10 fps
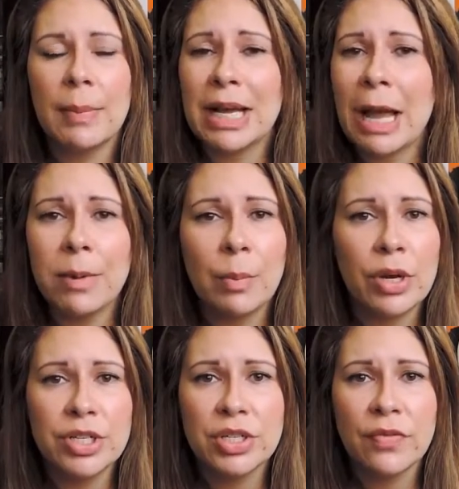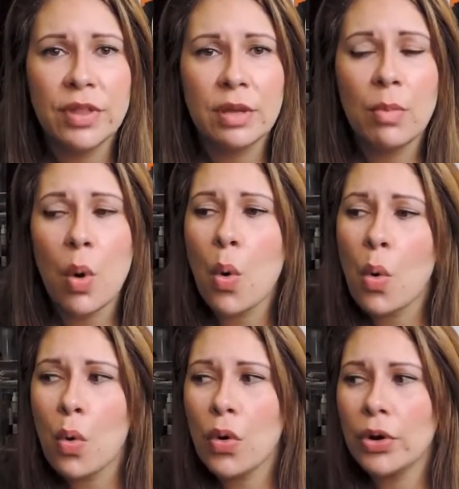a couple of brushes of them,
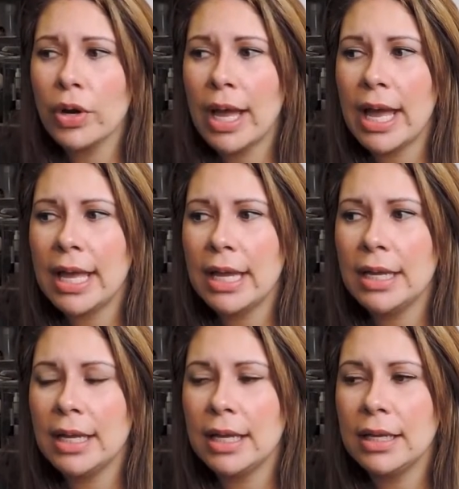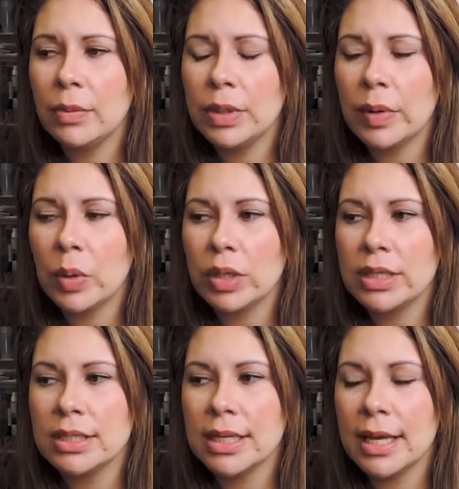or a, what do I call
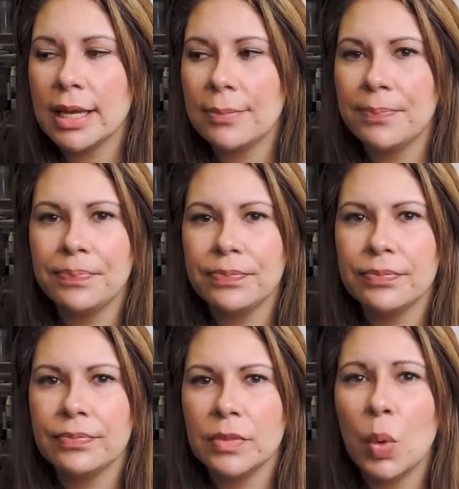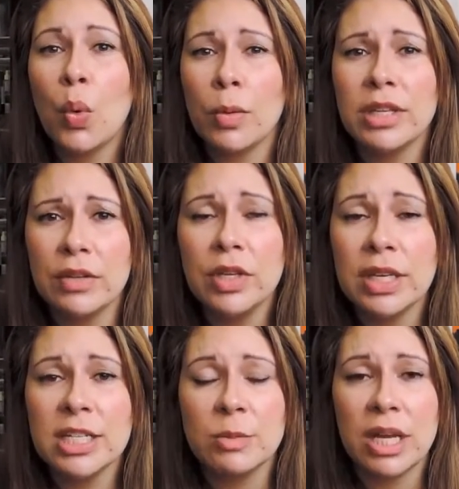it, or you're
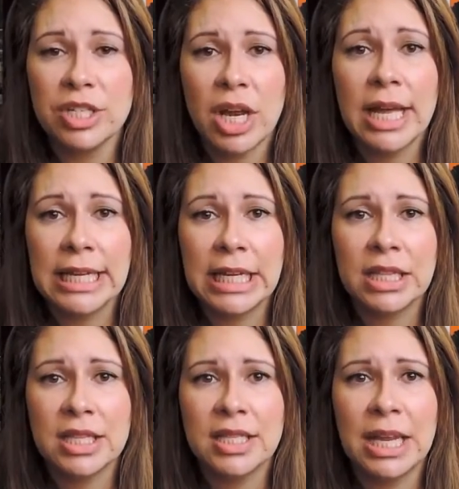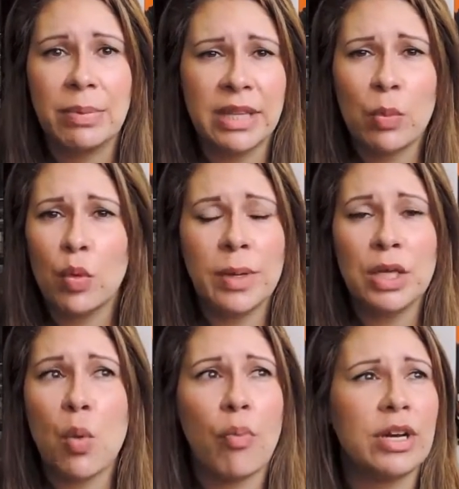going to splash out and get the set, but that will be
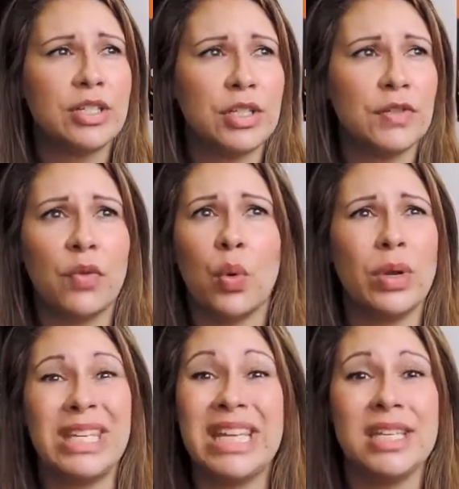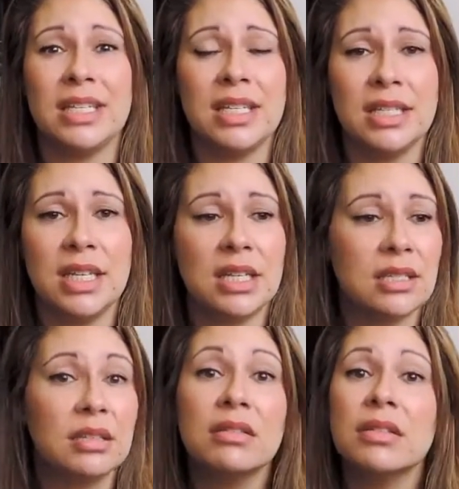your brushes for years and years and
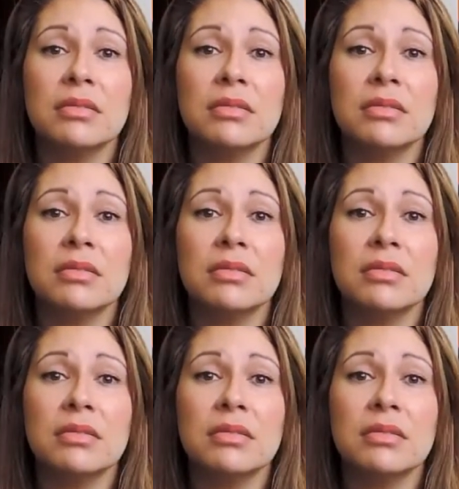years.